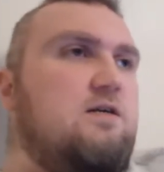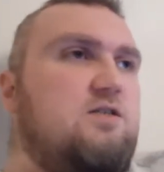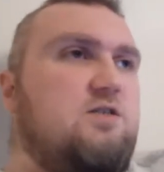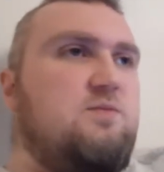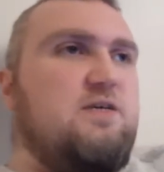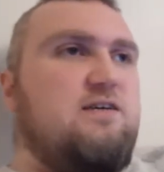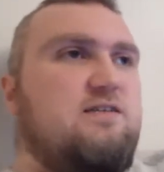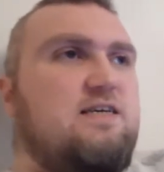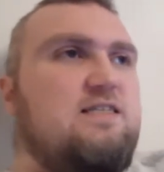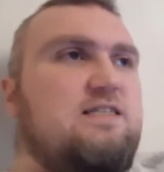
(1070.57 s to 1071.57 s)
just
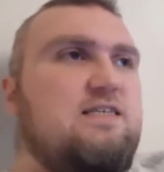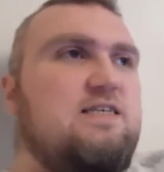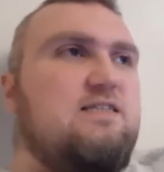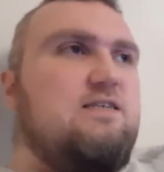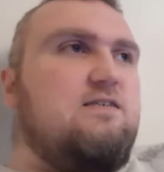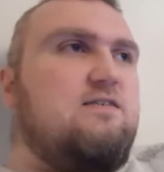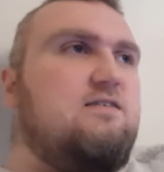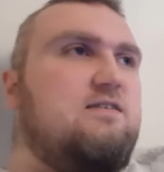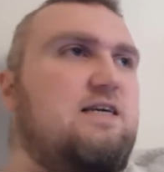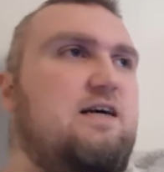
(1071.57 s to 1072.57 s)
because I think
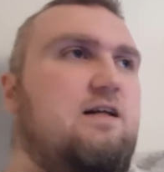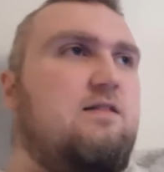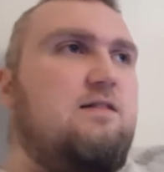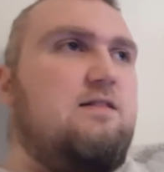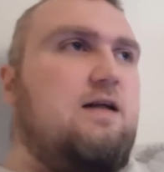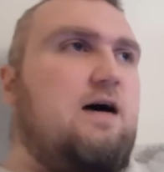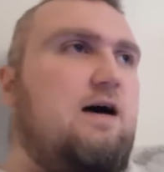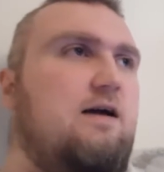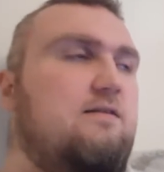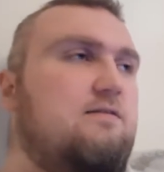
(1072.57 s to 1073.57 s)
there's like a
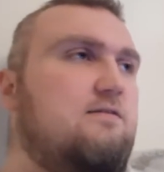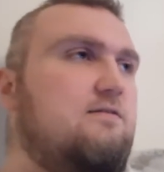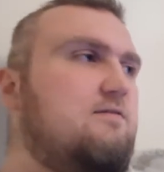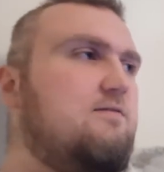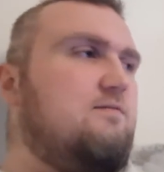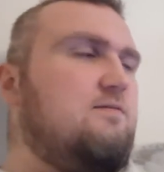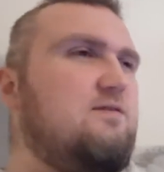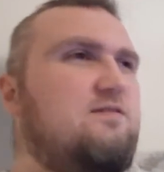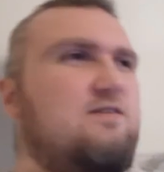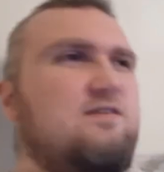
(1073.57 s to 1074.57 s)
lot there's
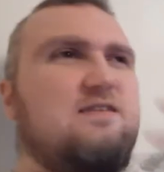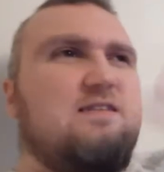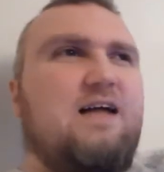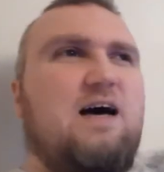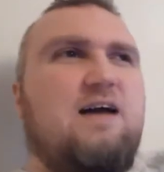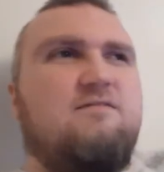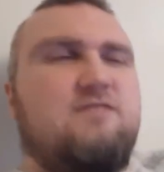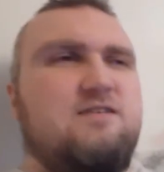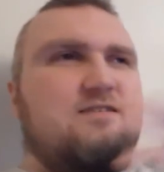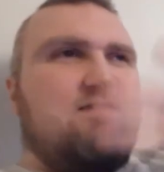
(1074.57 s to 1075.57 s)
there's just a lot of
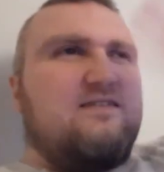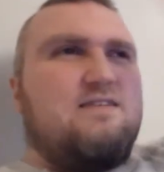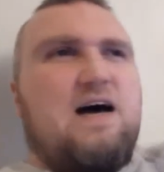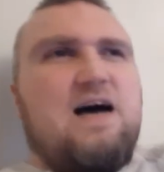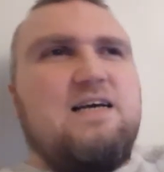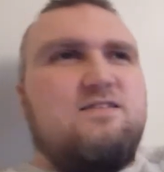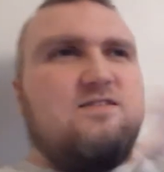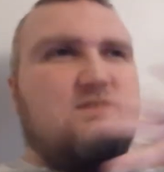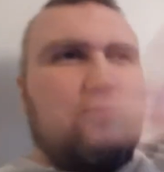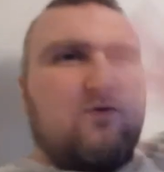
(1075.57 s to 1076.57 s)
just side
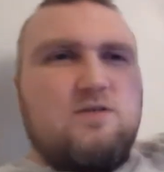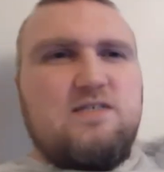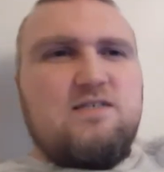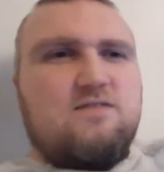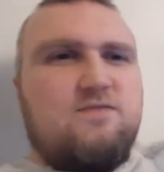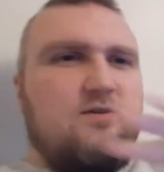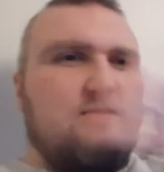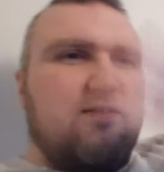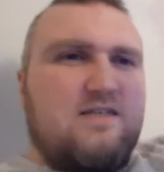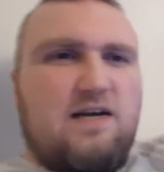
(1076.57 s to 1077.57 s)
stories of all
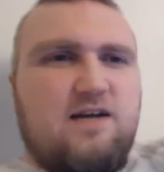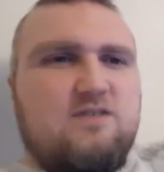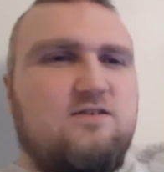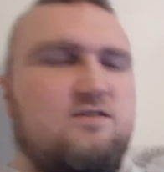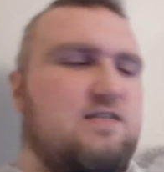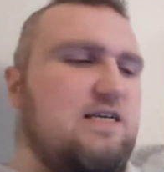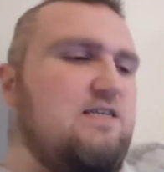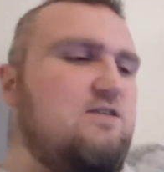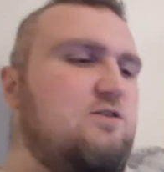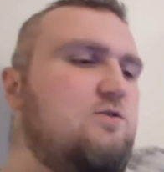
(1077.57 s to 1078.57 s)
these characters to get
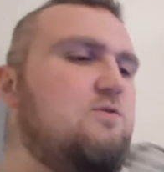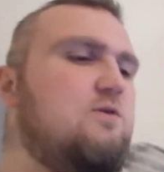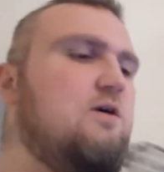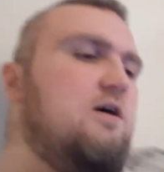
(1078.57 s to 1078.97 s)
into.